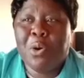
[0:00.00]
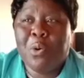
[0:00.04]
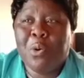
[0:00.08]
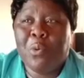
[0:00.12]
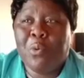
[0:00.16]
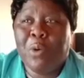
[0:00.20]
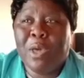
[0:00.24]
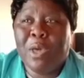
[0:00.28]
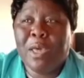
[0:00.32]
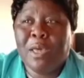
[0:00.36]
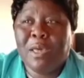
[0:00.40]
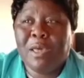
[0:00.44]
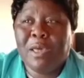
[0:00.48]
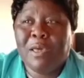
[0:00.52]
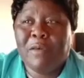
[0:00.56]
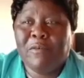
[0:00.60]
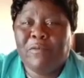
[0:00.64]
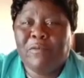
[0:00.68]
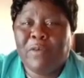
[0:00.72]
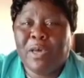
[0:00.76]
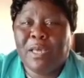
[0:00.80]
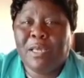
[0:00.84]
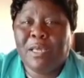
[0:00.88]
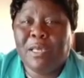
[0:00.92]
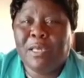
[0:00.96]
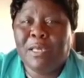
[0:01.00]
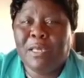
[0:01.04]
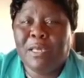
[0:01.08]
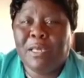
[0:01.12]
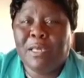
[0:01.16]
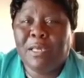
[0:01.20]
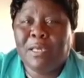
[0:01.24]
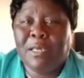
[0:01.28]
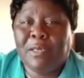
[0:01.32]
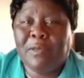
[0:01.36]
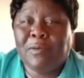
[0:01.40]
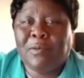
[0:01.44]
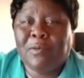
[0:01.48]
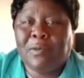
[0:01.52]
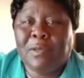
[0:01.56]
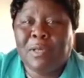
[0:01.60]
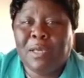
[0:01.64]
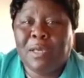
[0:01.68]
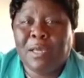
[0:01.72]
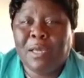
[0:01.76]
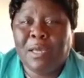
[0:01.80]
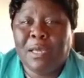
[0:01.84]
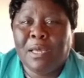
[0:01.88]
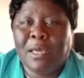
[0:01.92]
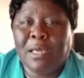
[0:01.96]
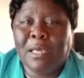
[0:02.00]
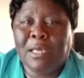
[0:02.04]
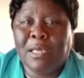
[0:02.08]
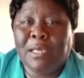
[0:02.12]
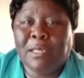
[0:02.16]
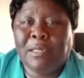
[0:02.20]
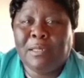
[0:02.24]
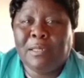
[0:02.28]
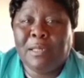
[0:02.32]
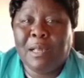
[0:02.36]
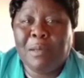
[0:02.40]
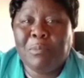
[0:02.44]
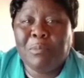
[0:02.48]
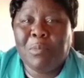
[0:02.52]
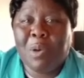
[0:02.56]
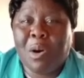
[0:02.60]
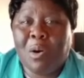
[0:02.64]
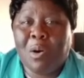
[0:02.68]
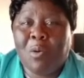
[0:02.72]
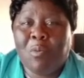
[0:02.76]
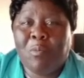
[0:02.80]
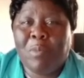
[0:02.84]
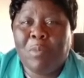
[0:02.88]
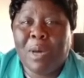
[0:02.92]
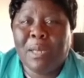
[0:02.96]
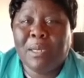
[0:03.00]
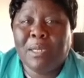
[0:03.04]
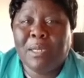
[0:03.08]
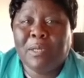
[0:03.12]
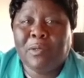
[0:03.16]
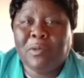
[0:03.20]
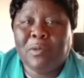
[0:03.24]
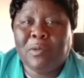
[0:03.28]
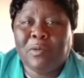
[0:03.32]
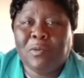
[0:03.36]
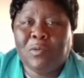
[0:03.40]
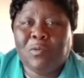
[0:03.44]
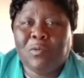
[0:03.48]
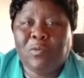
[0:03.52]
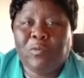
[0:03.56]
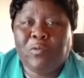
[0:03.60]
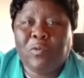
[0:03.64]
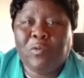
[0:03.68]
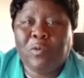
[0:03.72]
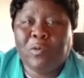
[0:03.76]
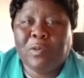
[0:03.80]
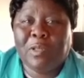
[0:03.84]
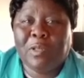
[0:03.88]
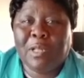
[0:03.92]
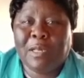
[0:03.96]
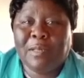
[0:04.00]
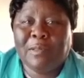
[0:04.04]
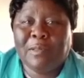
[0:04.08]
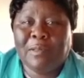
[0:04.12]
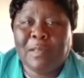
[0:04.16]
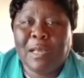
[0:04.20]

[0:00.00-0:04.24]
Wherever he is, he somehow manages to foster